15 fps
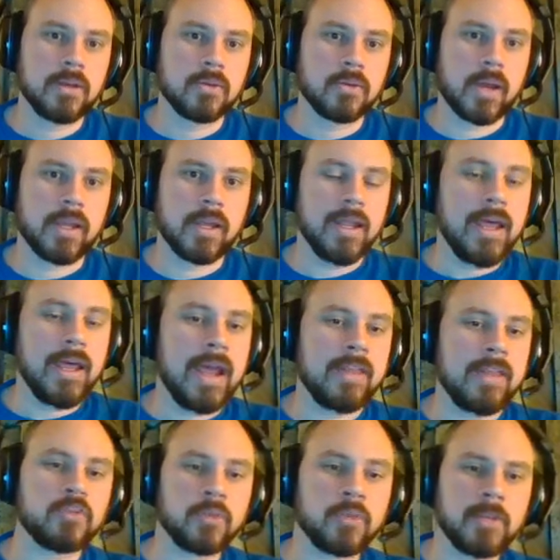Right? And
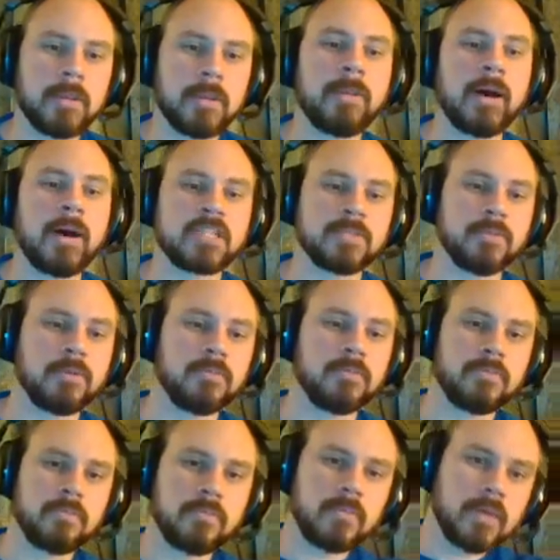this wouldn't have been possible.
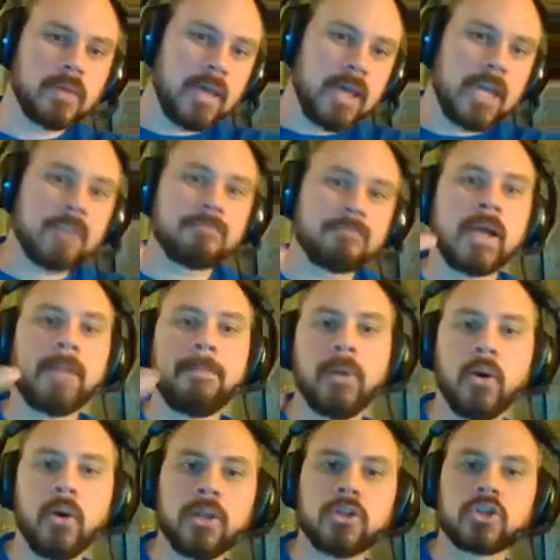If my
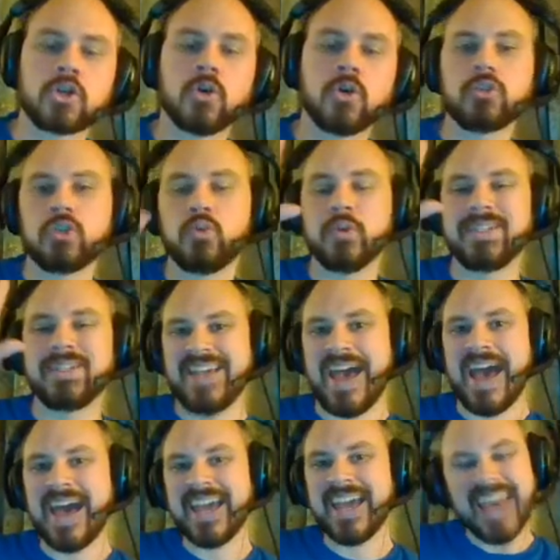opponent chose to
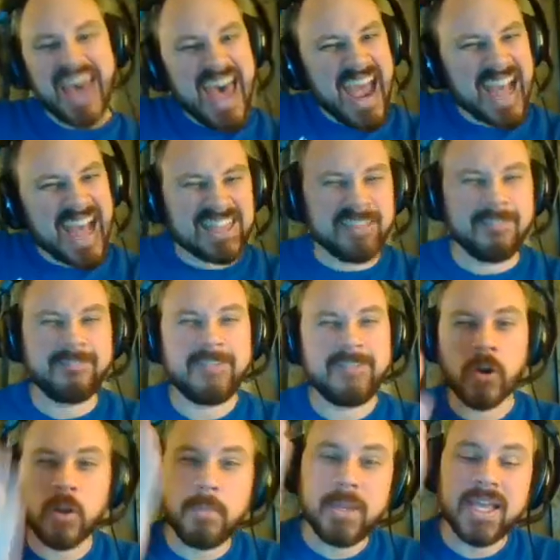attack at the
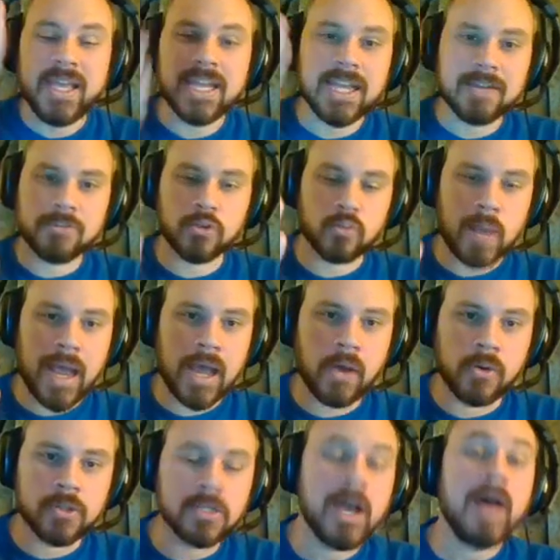very beginning of the
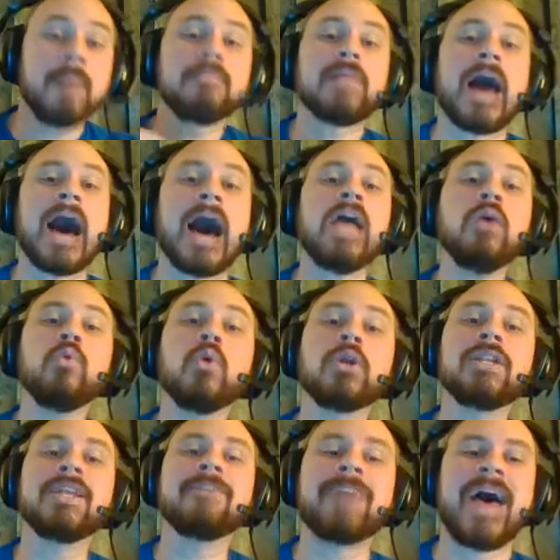round, I
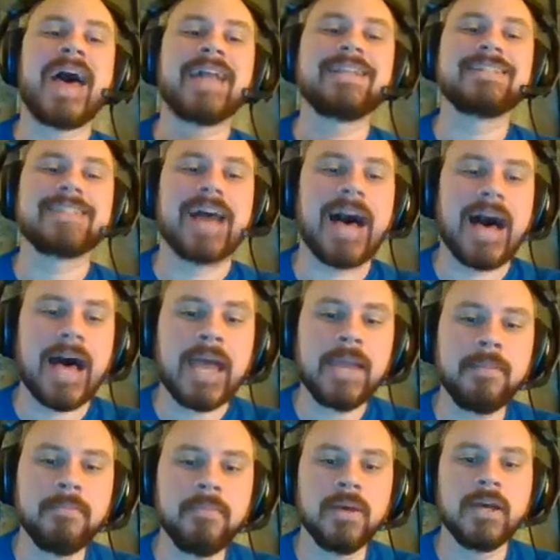wouldn't have had
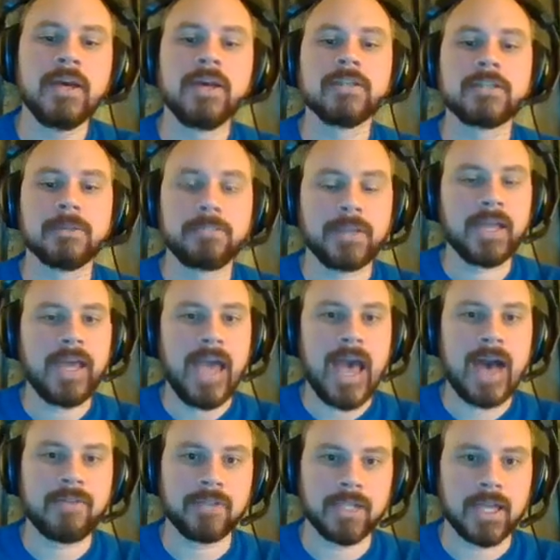time to play
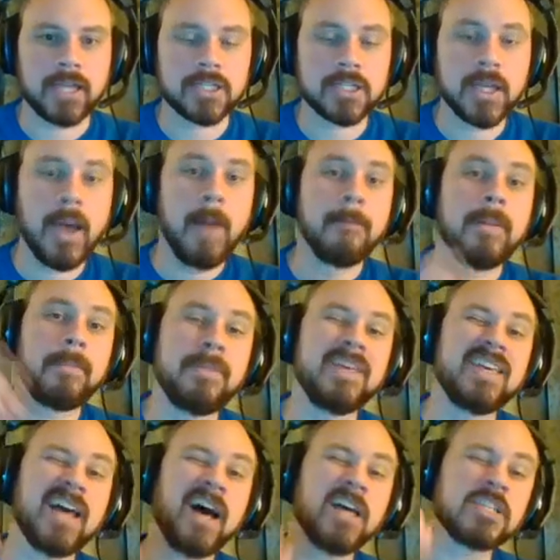Avalanche. But
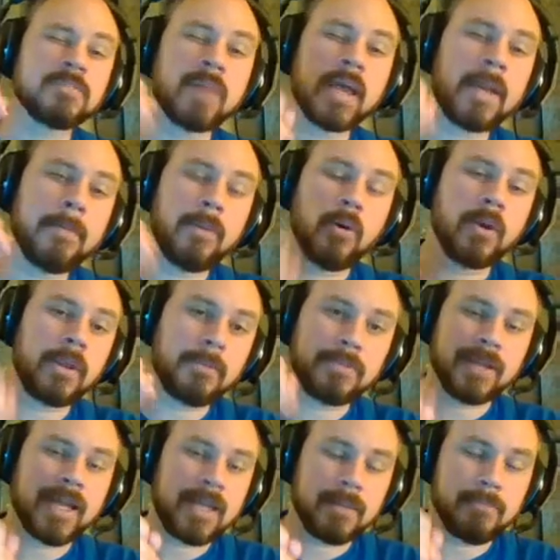because my opponent
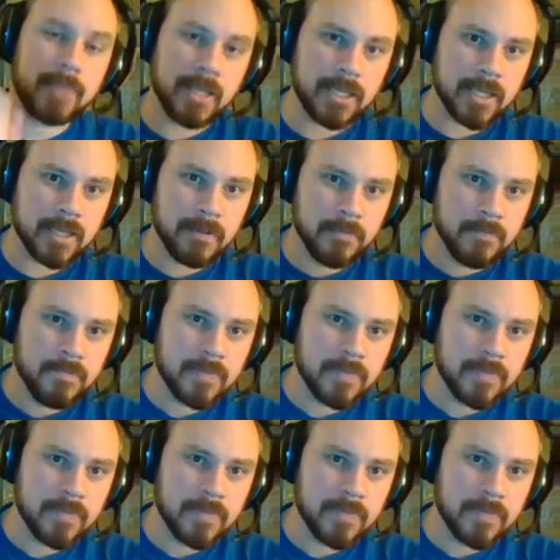played a minion,